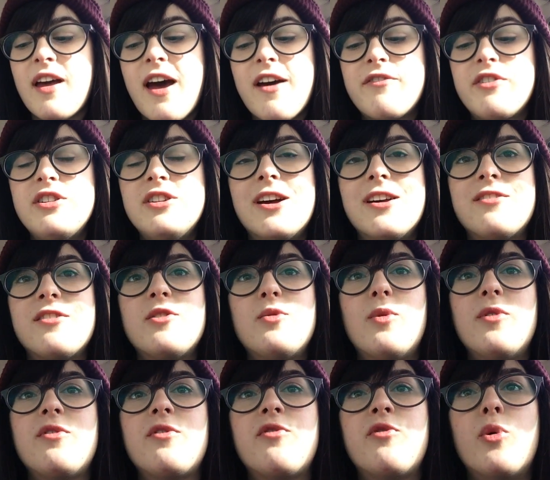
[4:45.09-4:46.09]
half a dozen
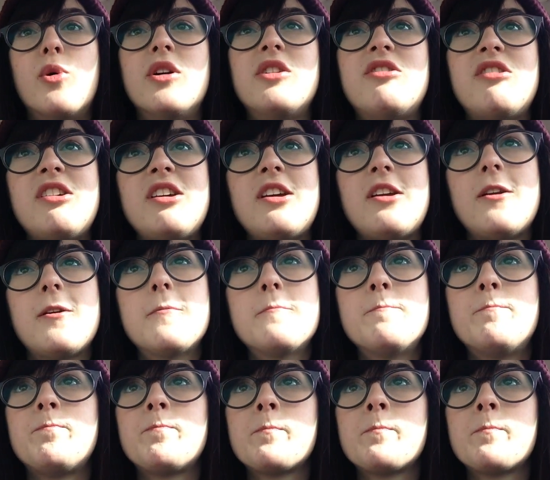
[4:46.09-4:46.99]
was fourteen,